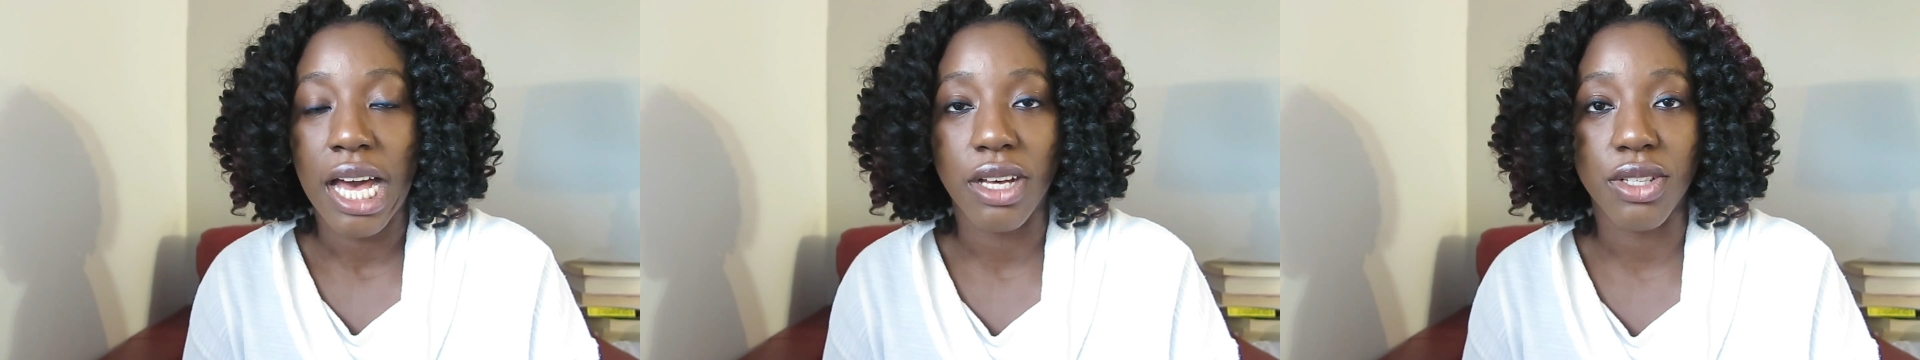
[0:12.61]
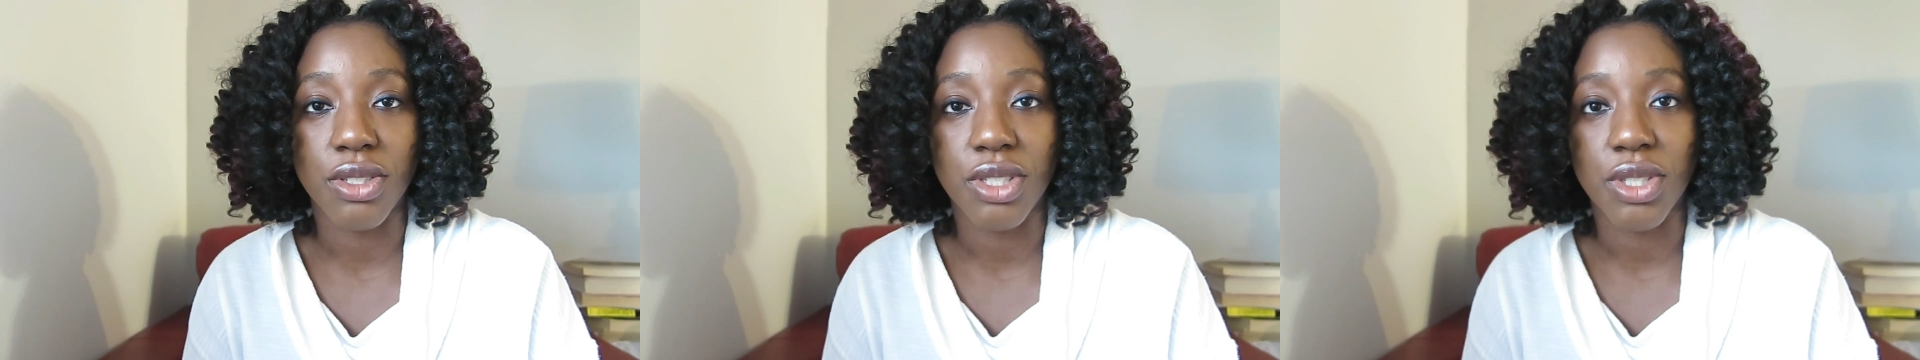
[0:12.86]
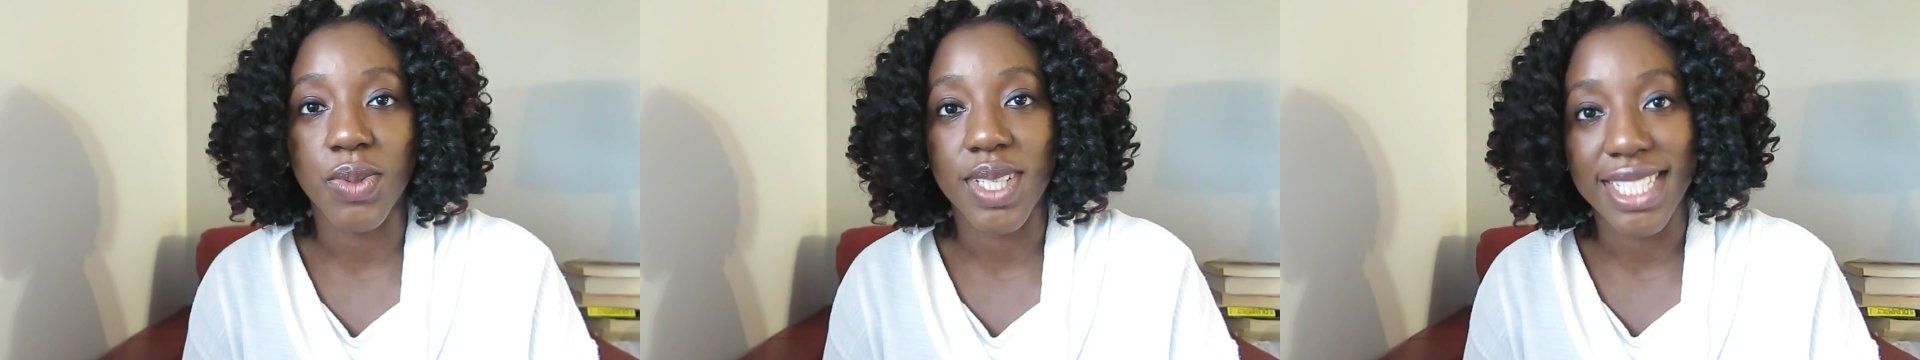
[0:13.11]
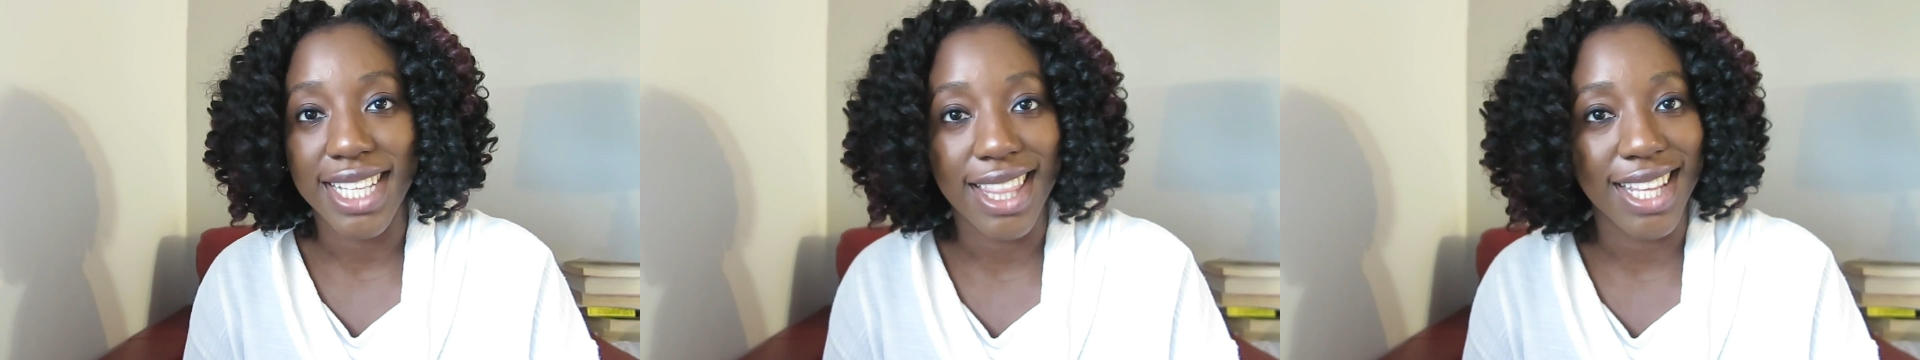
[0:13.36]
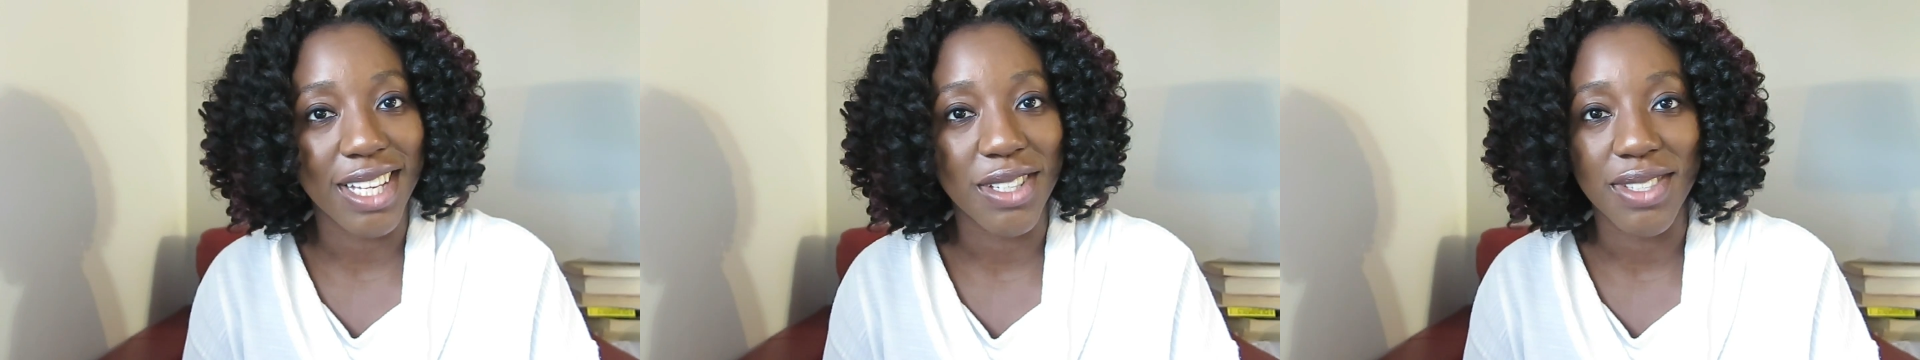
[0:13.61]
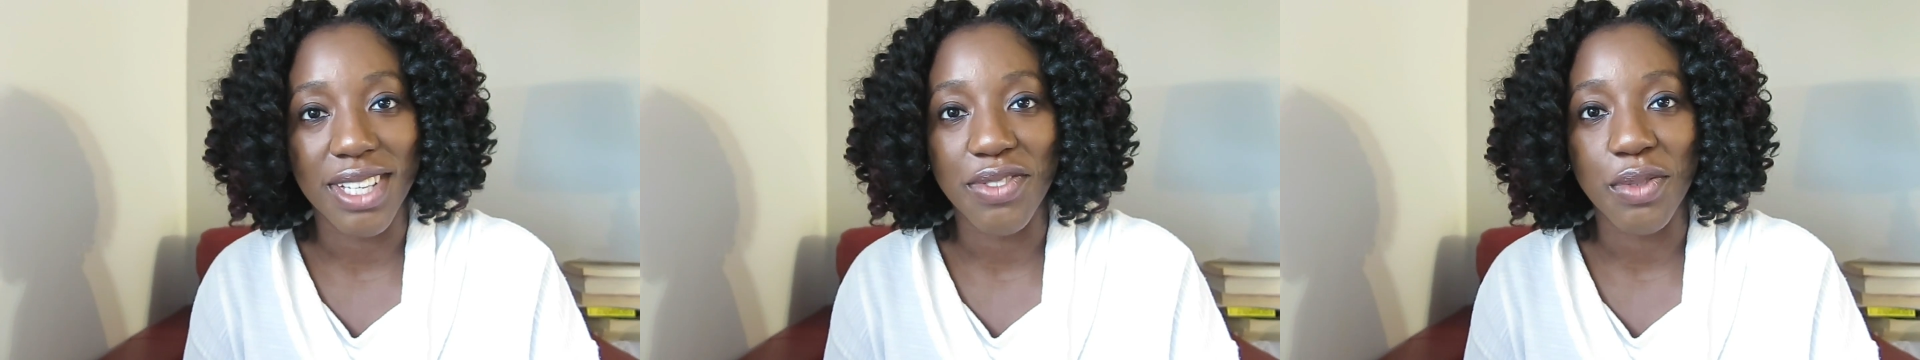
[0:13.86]
I also just want to say thank
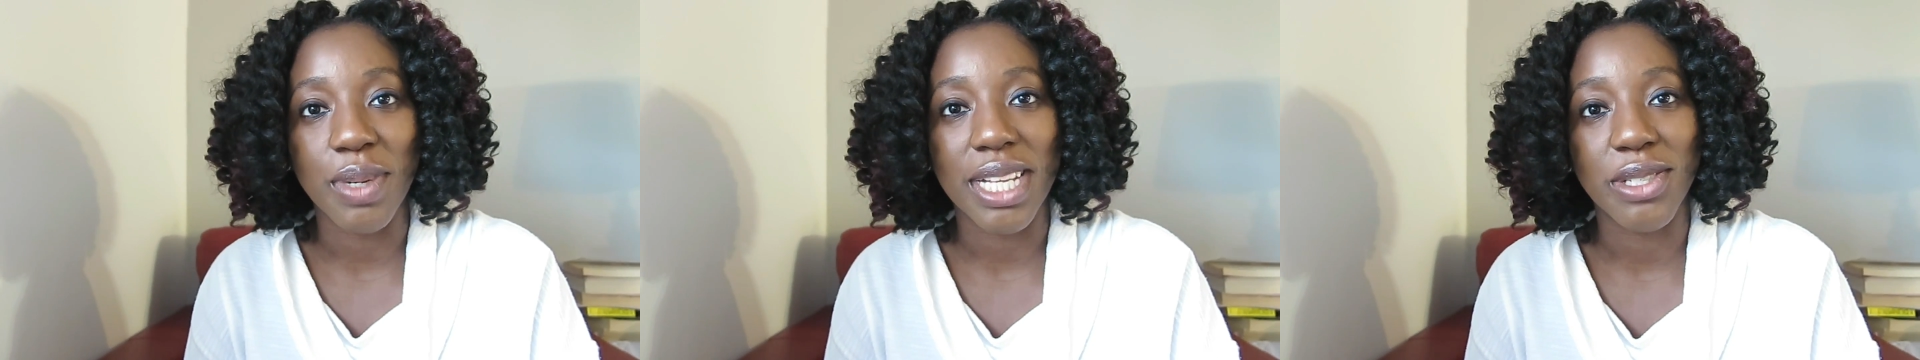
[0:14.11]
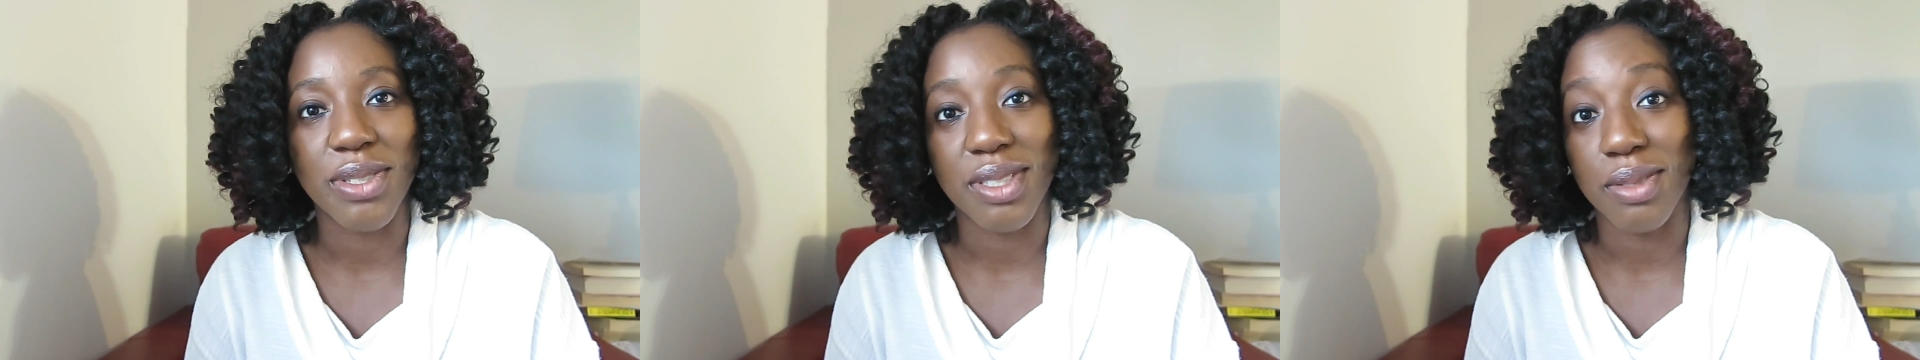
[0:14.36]
you to everybody who's